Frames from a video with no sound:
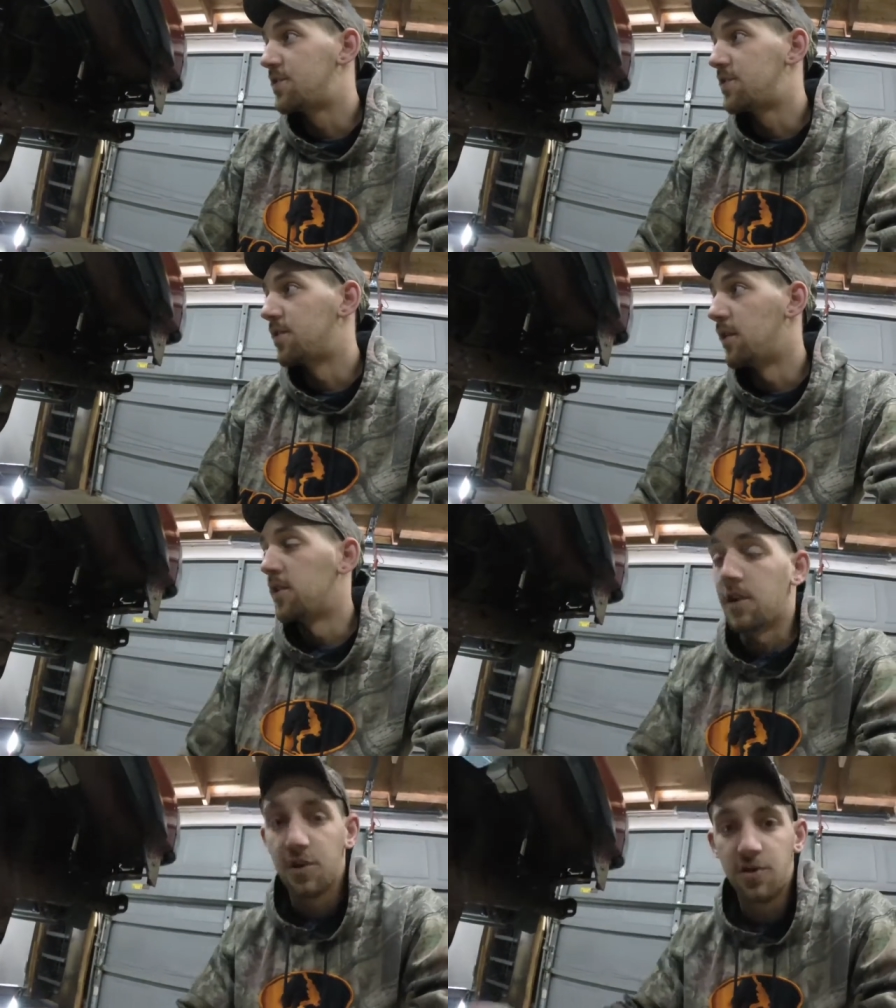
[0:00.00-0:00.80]
so all
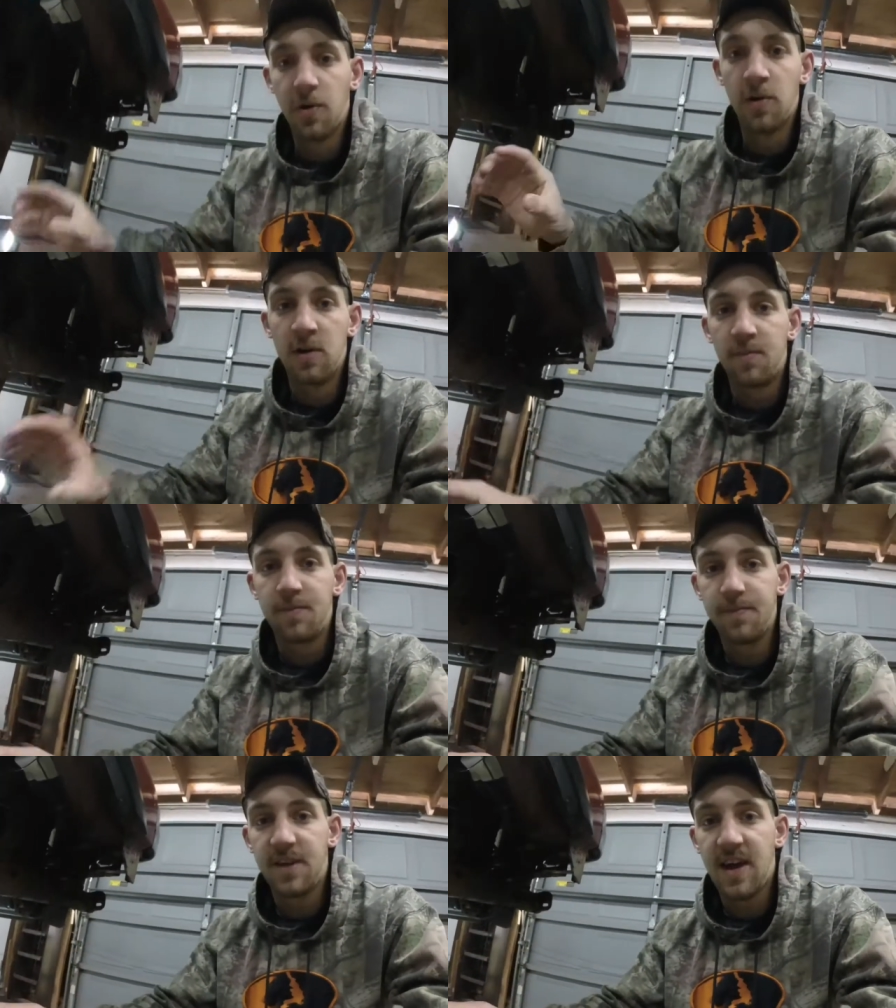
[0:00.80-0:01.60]
the control arm
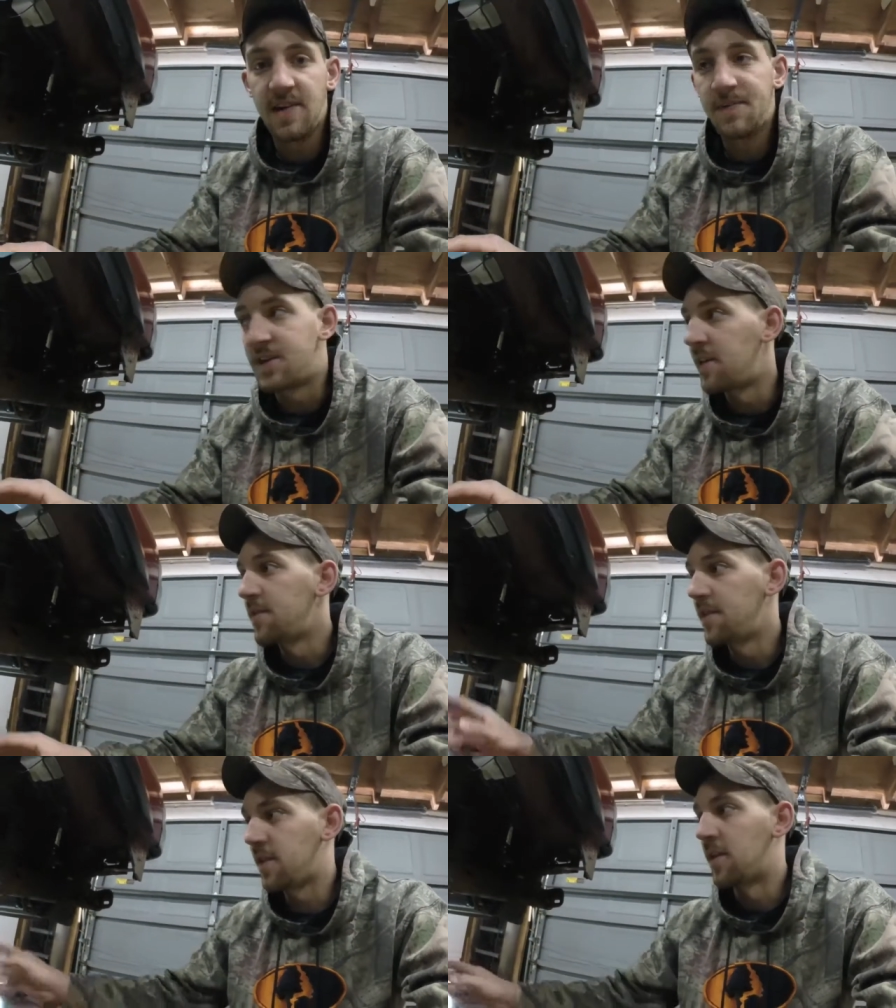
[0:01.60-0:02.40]
tabs and
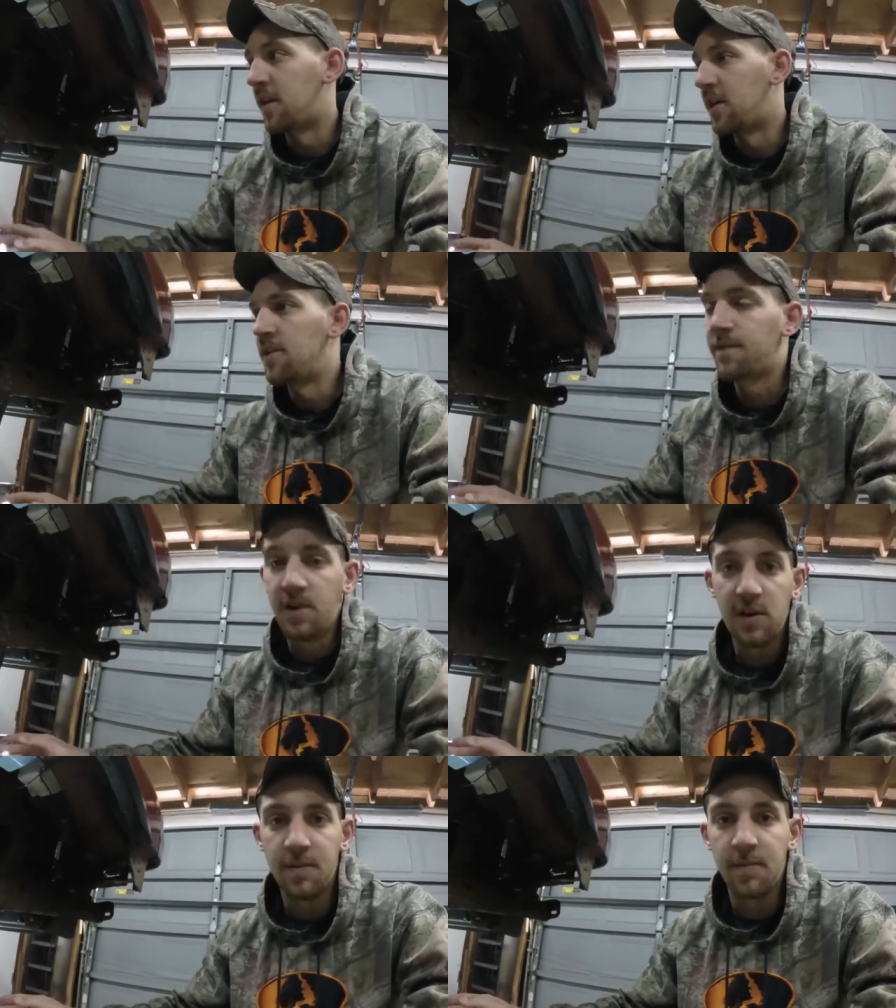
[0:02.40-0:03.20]
everything that are on the
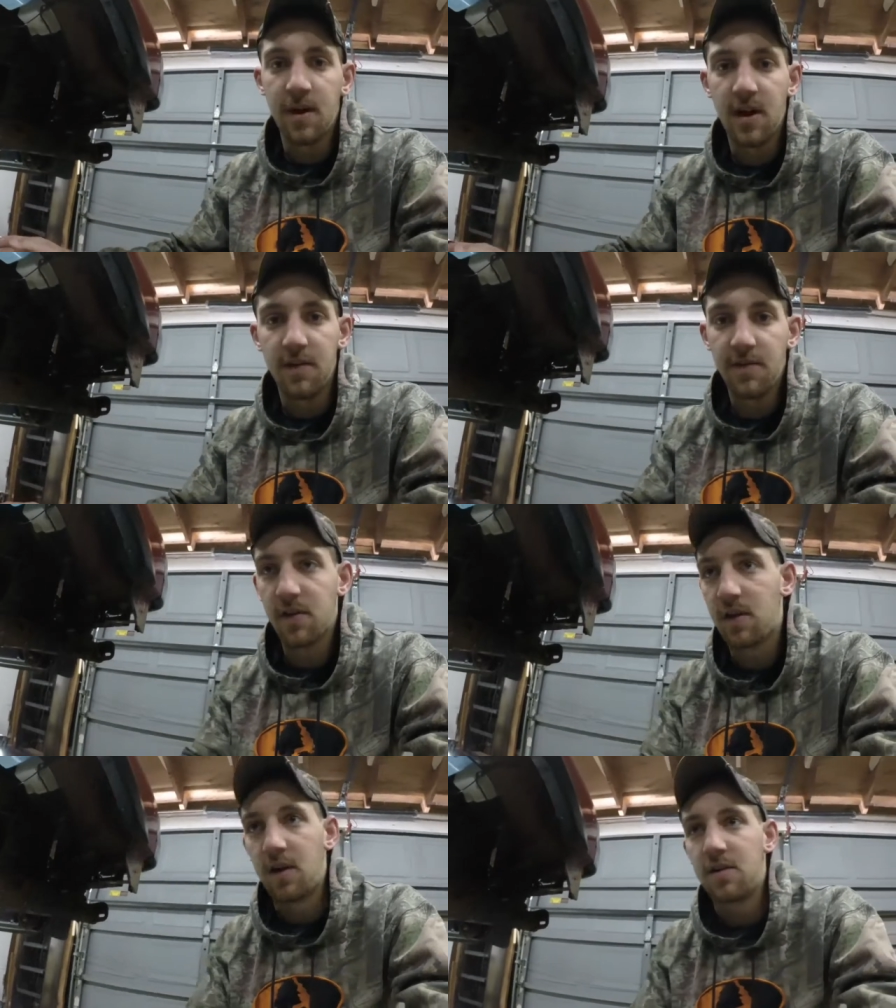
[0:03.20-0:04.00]
frame, I
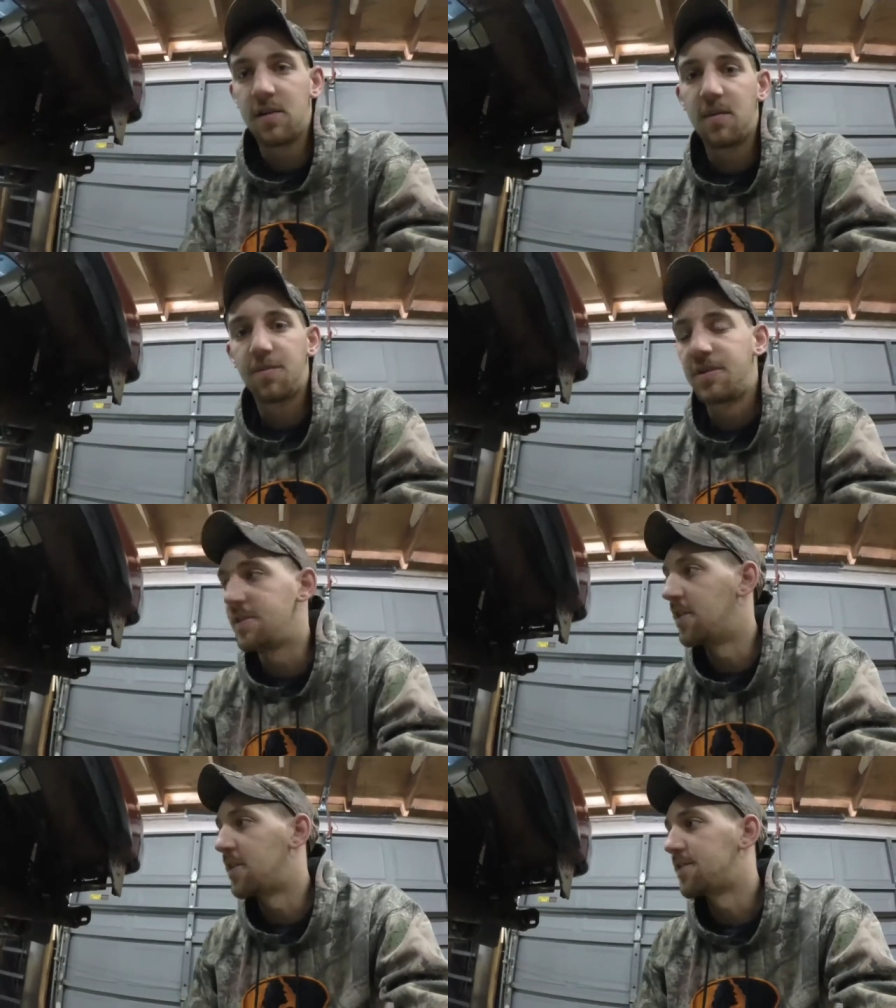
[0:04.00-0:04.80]
have to cut
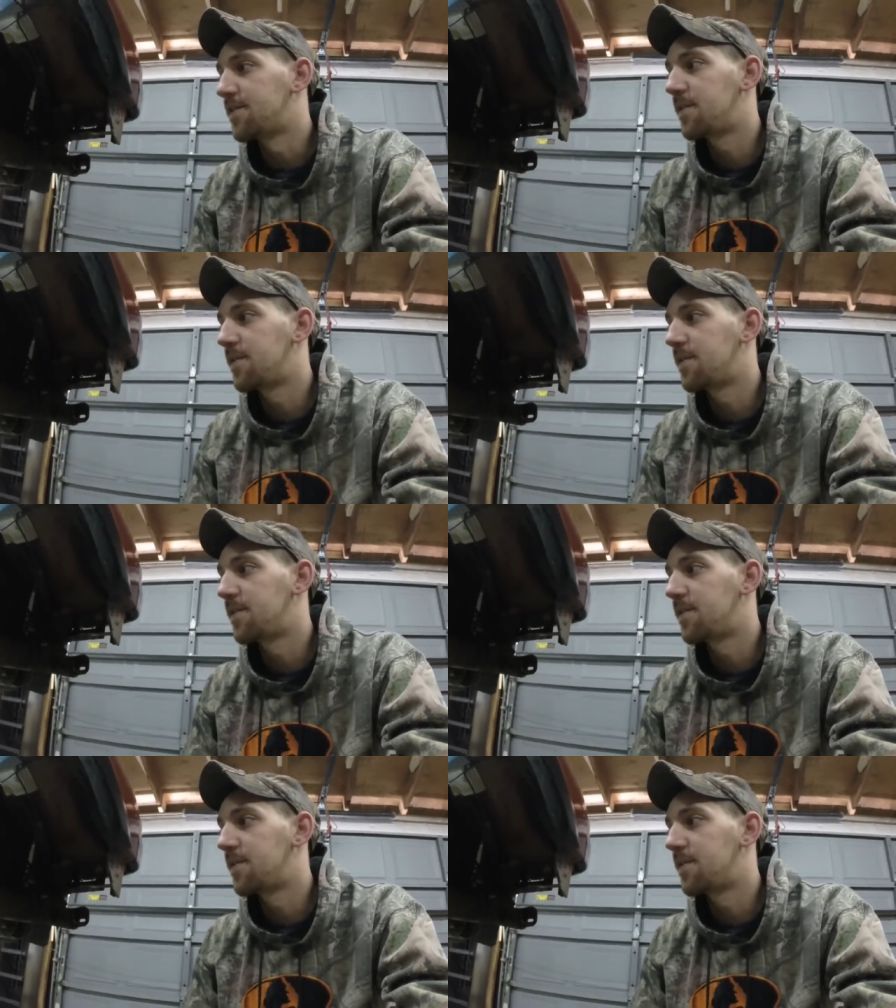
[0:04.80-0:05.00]
completely off.